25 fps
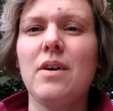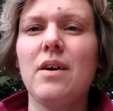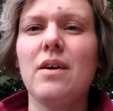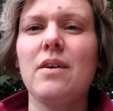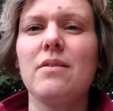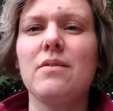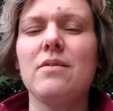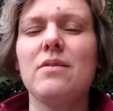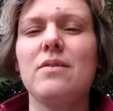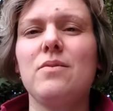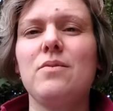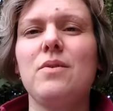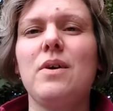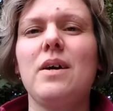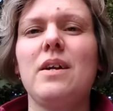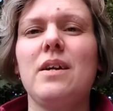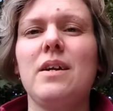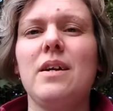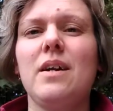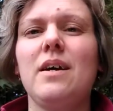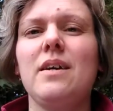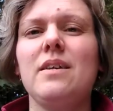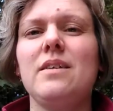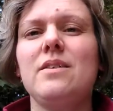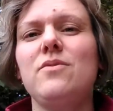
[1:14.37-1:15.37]
a quite
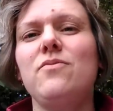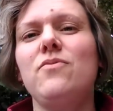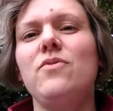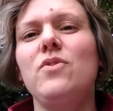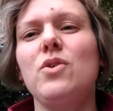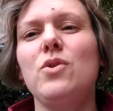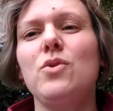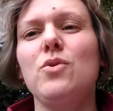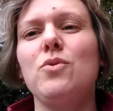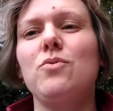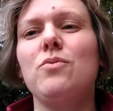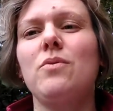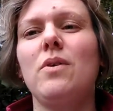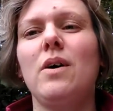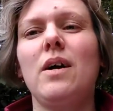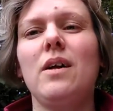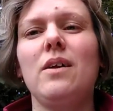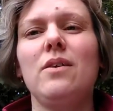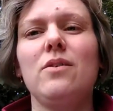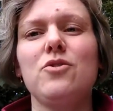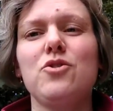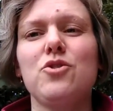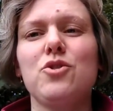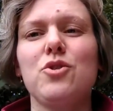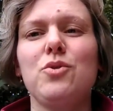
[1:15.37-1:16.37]
a nice view.
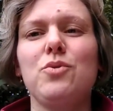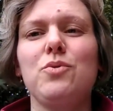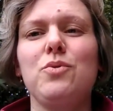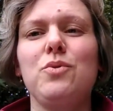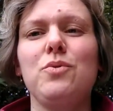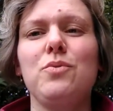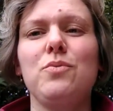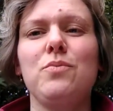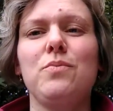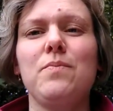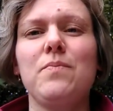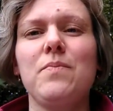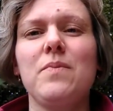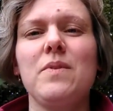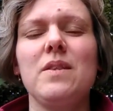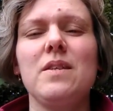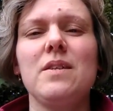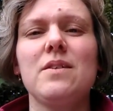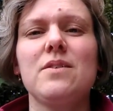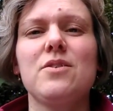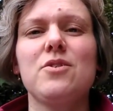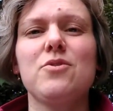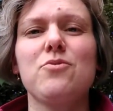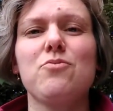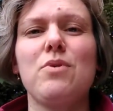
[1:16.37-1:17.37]
I'll show you
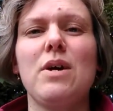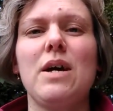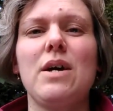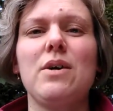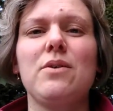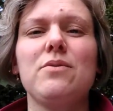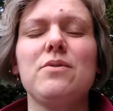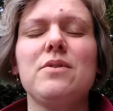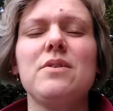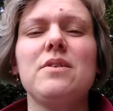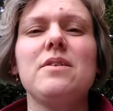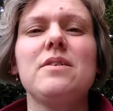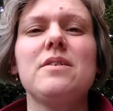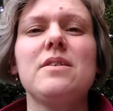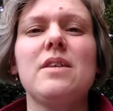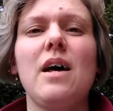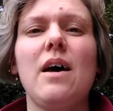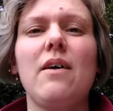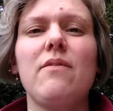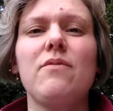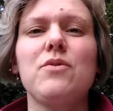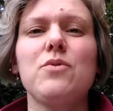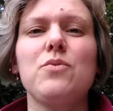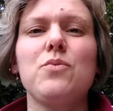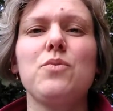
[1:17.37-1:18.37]
the surroundings
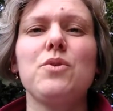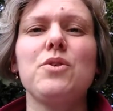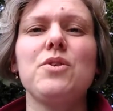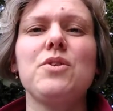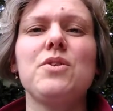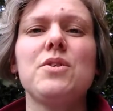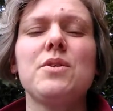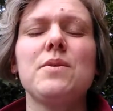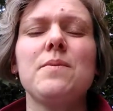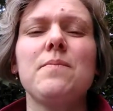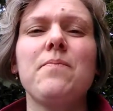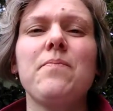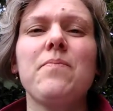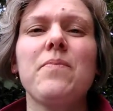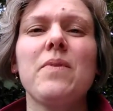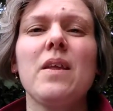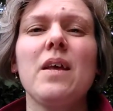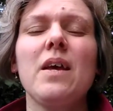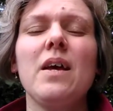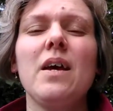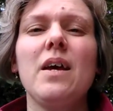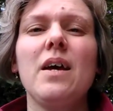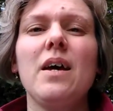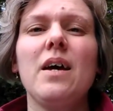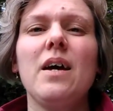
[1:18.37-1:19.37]
afterwards.
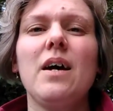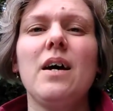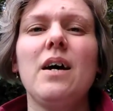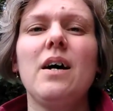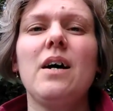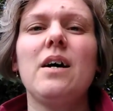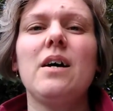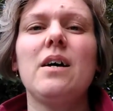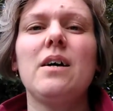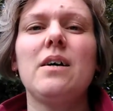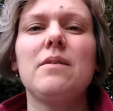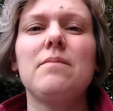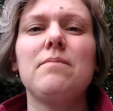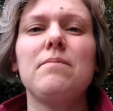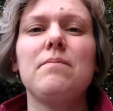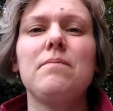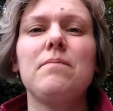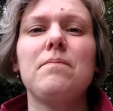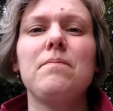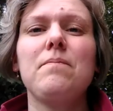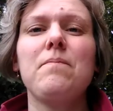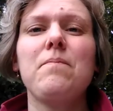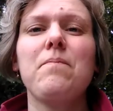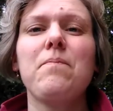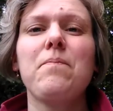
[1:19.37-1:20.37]
Um,